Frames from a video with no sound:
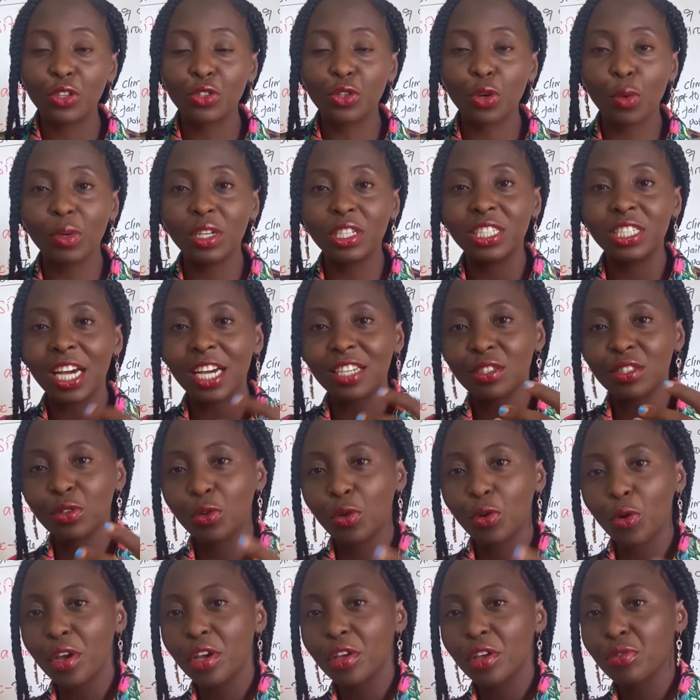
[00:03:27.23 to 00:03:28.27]
so we're just
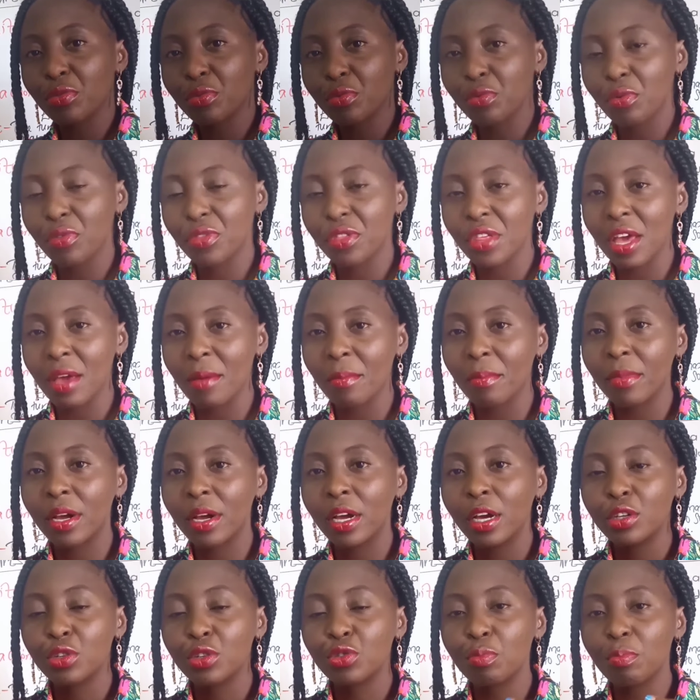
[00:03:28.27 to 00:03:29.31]
going through them
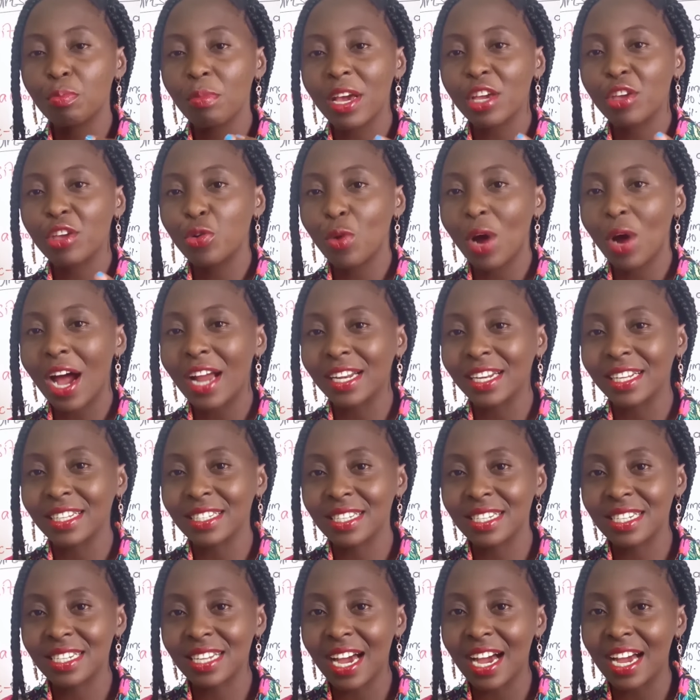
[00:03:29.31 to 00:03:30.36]
to make you
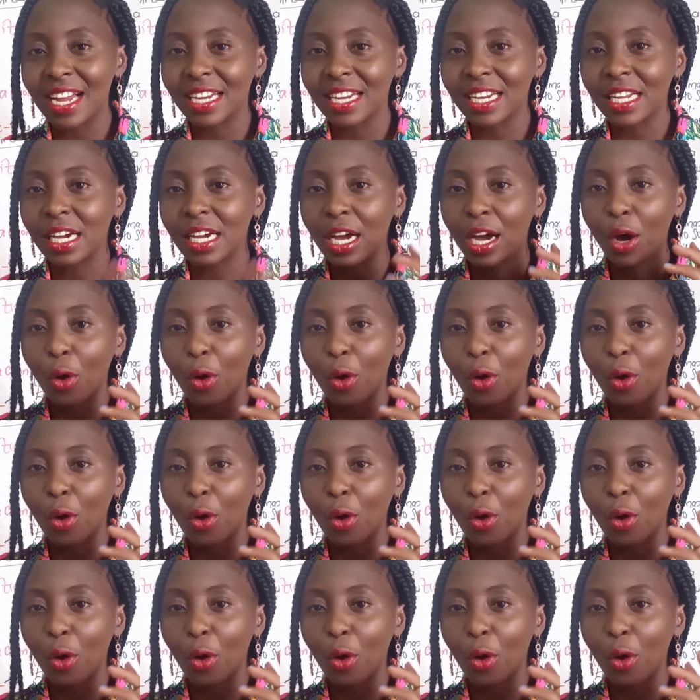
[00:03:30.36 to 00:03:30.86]
understand